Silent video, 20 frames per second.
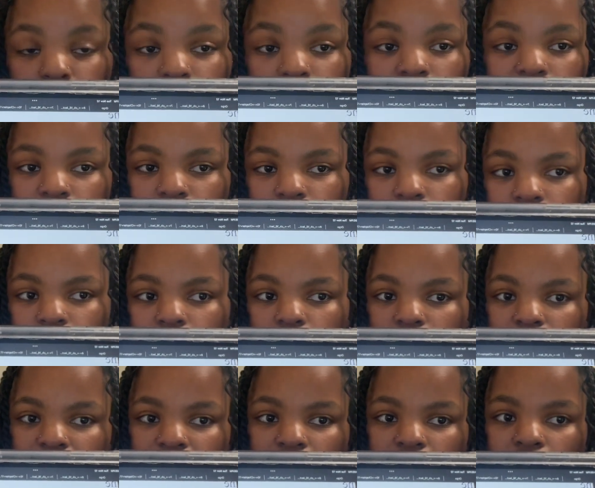which is the
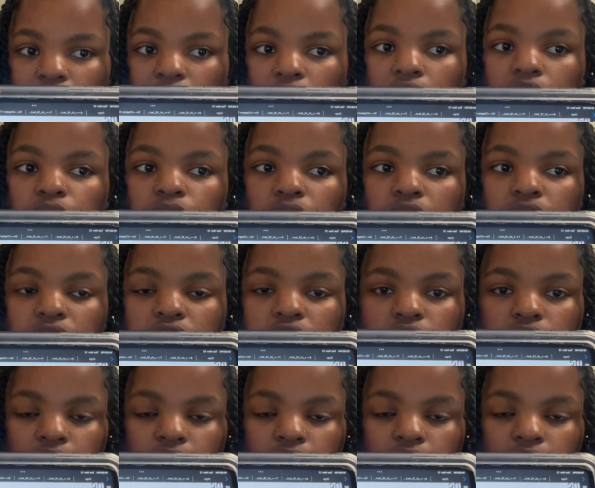isopropyl